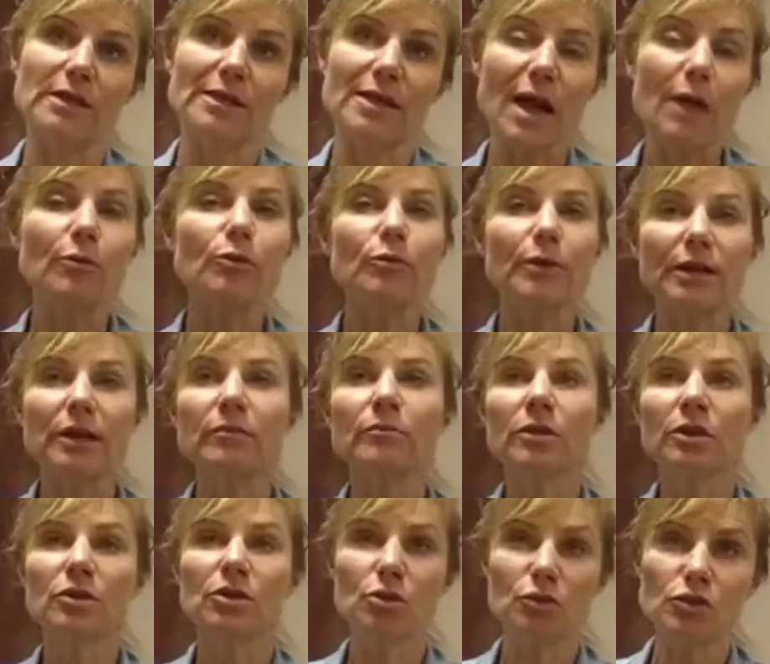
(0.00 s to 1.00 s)
And I would
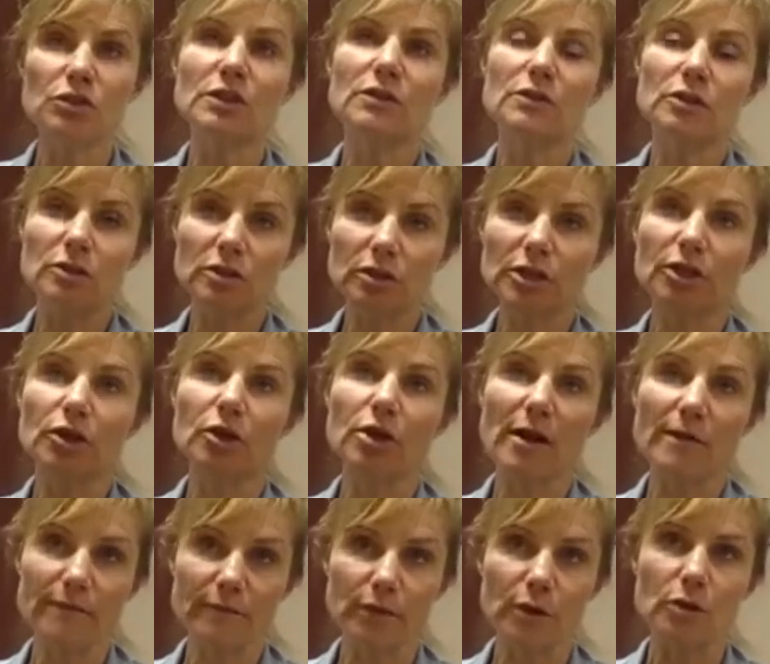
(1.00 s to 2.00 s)
recommend using the clicker
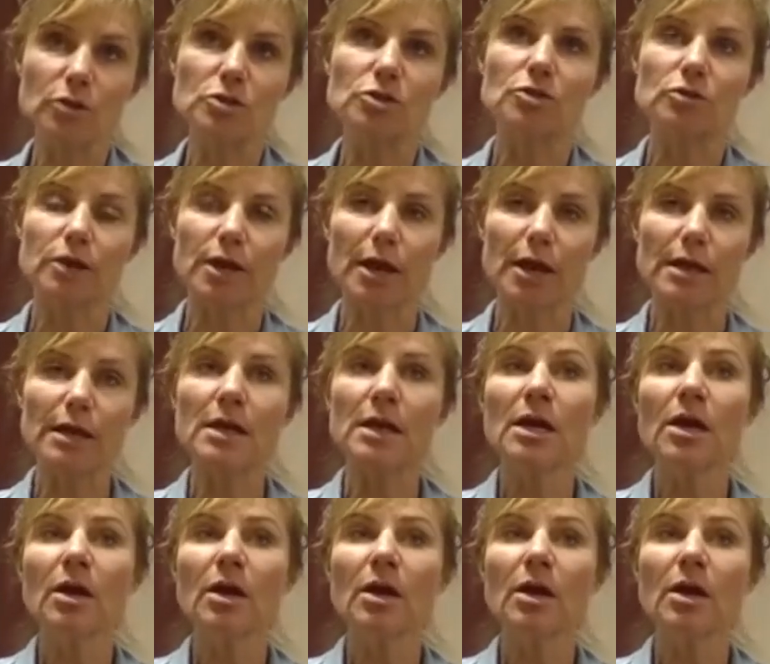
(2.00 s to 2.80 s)
at first, okay?